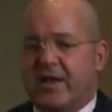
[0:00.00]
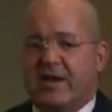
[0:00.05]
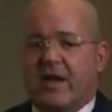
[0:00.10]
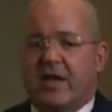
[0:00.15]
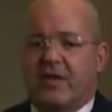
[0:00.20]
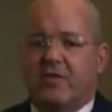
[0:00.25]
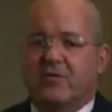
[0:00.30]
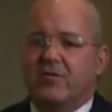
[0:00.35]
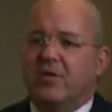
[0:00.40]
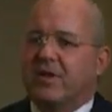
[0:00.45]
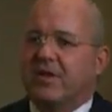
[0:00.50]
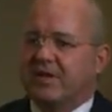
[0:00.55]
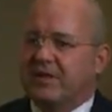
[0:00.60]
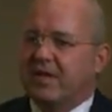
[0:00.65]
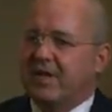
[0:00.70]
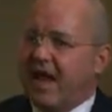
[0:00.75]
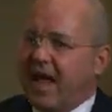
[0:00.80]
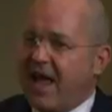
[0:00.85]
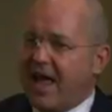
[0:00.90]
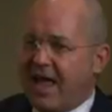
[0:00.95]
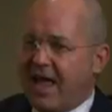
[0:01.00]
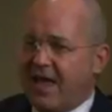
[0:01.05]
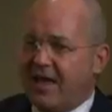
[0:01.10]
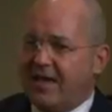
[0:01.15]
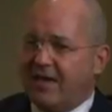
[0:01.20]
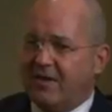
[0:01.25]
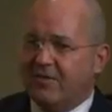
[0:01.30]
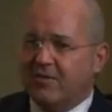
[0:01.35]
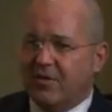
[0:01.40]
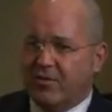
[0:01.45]
Now you look at
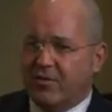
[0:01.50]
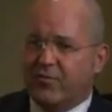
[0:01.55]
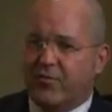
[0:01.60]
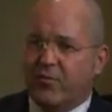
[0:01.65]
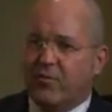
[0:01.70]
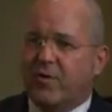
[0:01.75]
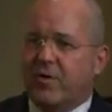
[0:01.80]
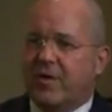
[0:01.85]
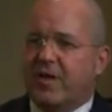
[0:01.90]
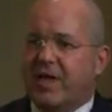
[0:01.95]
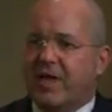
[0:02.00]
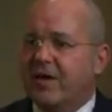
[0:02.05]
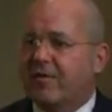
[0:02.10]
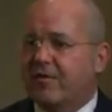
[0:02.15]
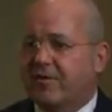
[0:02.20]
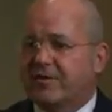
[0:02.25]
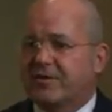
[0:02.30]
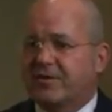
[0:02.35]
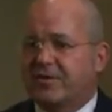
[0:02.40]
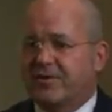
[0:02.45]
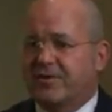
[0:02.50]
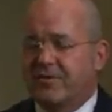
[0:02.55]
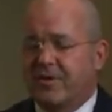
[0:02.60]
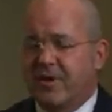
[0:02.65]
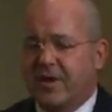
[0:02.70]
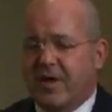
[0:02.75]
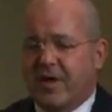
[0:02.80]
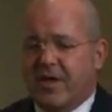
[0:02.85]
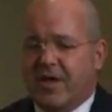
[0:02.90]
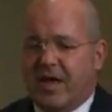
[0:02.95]
today, you look forward a year or two,
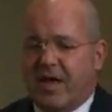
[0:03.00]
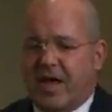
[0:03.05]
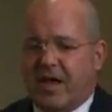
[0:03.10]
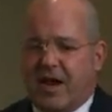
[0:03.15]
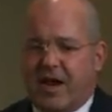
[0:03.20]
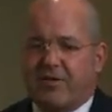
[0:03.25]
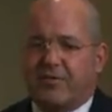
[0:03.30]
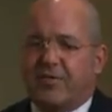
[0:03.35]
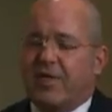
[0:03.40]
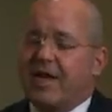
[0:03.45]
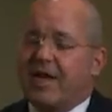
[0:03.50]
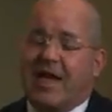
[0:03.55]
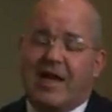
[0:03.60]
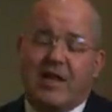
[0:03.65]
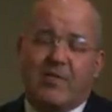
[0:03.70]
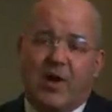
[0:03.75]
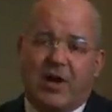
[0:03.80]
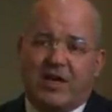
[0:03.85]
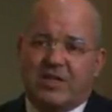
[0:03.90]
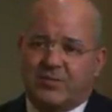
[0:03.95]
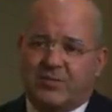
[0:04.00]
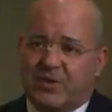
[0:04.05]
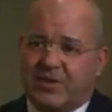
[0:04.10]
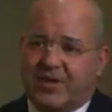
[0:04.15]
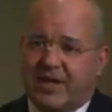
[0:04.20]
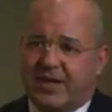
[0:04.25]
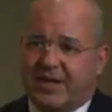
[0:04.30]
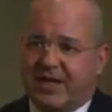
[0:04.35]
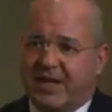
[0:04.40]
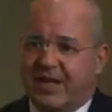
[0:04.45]
and I don't think anybody's
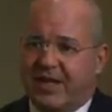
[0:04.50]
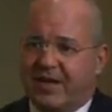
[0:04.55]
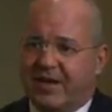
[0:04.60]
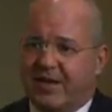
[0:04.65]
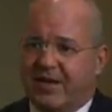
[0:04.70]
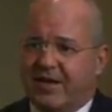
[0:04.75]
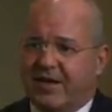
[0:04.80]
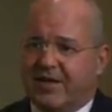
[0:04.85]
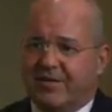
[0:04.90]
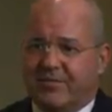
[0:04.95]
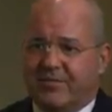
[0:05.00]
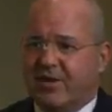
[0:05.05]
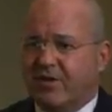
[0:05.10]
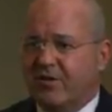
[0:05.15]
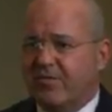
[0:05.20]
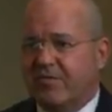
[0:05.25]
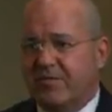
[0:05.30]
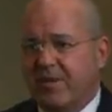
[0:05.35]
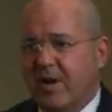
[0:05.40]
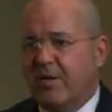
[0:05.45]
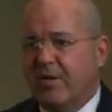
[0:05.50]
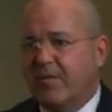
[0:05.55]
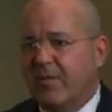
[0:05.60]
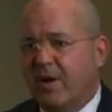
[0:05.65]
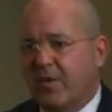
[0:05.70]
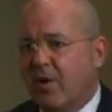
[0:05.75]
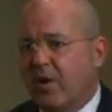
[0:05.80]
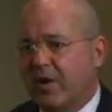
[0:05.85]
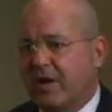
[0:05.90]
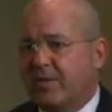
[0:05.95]
predicting a
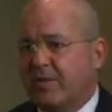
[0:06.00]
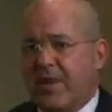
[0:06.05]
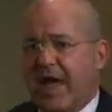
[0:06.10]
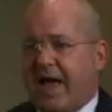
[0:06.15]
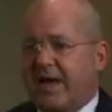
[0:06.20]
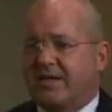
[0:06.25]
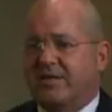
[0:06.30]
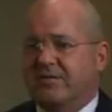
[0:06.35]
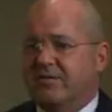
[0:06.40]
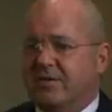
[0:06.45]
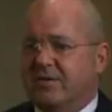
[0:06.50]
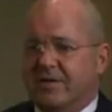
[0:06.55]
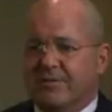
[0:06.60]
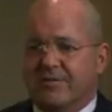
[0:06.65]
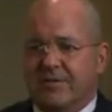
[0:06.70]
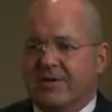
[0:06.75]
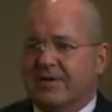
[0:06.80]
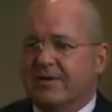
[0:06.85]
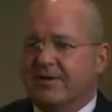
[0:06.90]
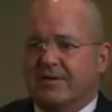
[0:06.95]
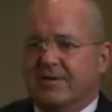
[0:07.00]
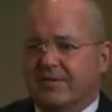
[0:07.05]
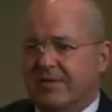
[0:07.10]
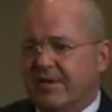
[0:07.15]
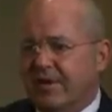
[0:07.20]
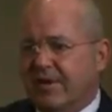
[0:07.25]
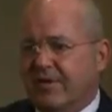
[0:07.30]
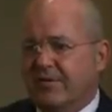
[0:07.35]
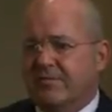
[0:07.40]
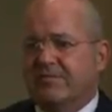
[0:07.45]
market back to a
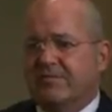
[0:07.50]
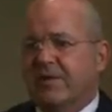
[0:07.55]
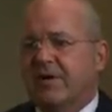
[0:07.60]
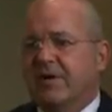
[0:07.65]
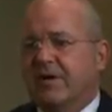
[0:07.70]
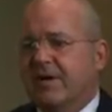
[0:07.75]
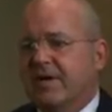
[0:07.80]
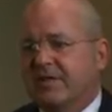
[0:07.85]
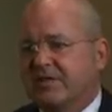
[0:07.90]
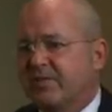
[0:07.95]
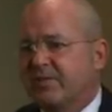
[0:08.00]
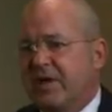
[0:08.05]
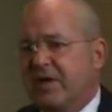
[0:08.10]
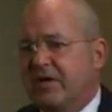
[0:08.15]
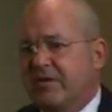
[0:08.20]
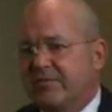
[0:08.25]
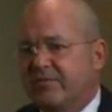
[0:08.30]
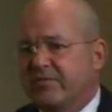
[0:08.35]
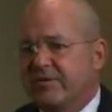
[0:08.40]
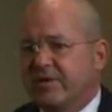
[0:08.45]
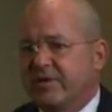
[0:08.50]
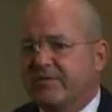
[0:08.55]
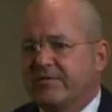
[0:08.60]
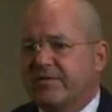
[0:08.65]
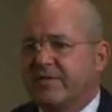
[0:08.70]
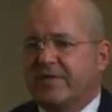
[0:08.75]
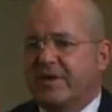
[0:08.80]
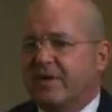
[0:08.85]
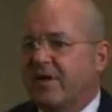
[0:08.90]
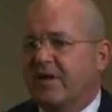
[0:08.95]
S&P of
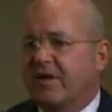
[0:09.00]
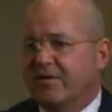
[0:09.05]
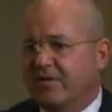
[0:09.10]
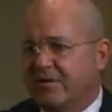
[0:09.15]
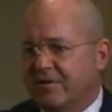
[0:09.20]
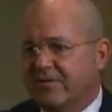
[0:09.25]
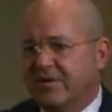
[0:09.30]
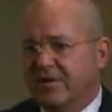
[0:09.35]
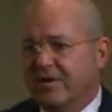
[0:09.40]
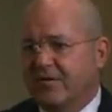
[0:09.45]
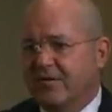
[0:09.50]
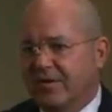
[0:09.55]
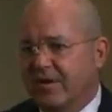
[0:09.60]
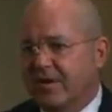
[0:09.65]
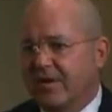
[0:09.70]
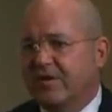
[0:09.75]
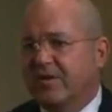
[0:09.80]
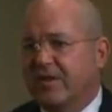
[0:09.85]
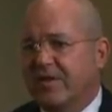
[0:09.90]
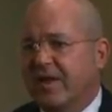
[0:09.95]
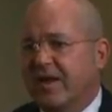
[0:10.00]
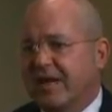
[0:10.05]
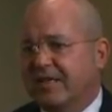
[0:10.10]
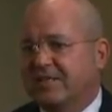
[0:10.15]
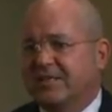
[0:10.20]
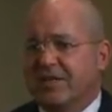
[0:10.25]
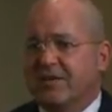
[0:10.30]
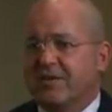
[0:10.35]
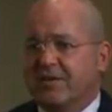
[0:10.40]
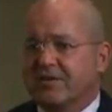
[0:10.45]
1,500 in the
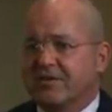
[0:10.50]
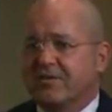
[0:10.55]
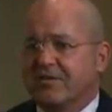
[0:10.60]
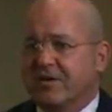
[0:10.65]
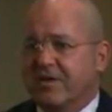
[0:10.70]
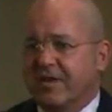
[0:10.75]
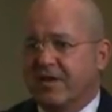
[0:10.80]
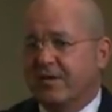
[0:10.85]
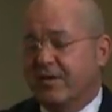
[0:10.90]
next year or two,